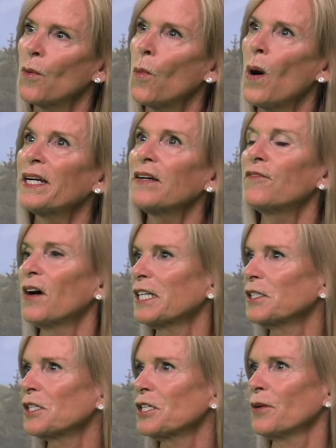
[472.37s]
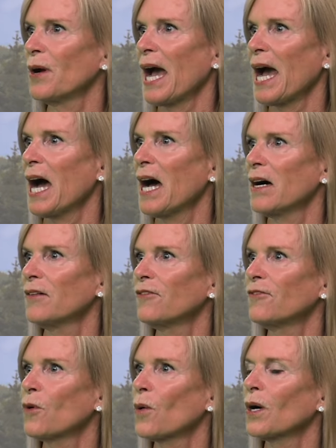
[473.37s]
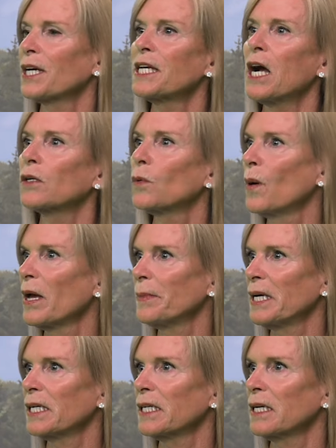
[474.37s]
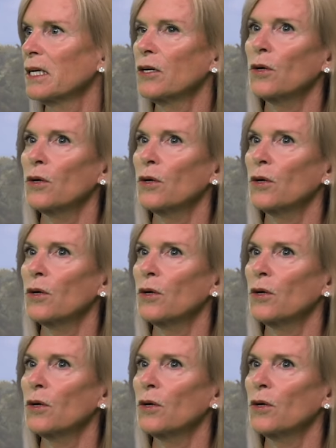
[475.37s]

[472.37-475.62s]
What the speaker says: What advice do you have for young women